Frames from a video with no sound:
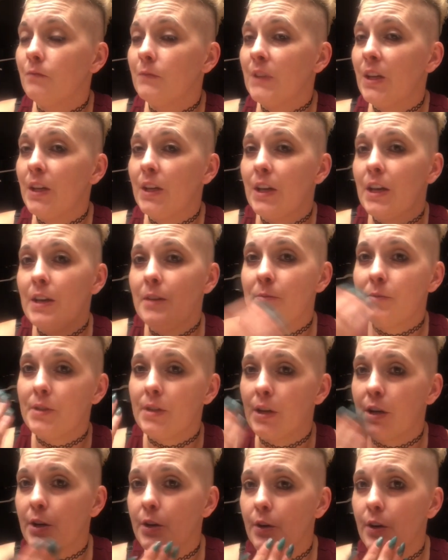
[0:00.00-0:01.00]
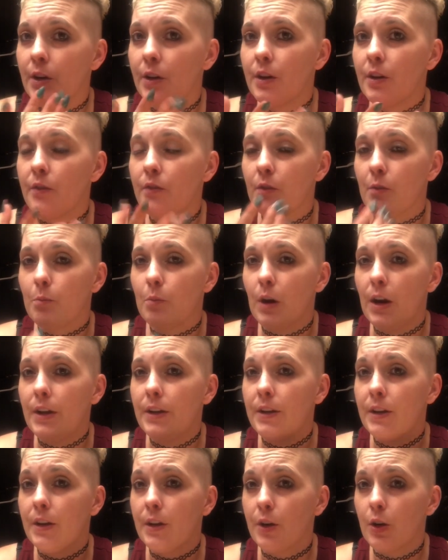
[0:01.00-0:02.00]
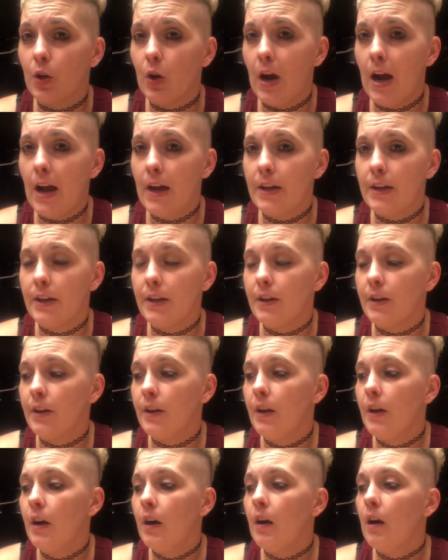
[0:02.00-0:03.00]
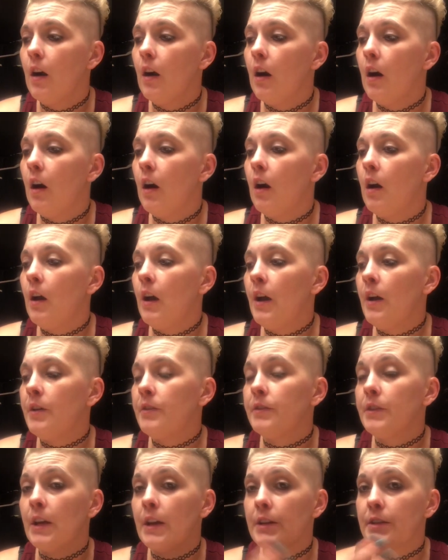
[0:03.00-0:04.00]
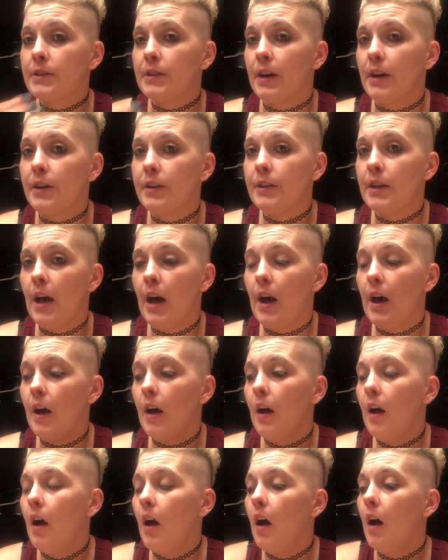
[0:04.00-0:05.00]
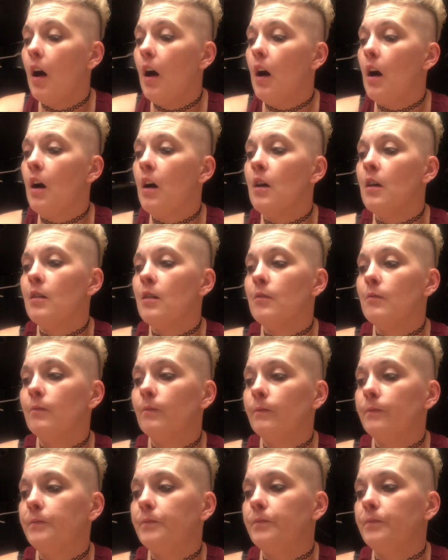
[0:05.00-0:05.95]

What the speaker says: It keeps the acrylic from breaking and cracking and things like that. Are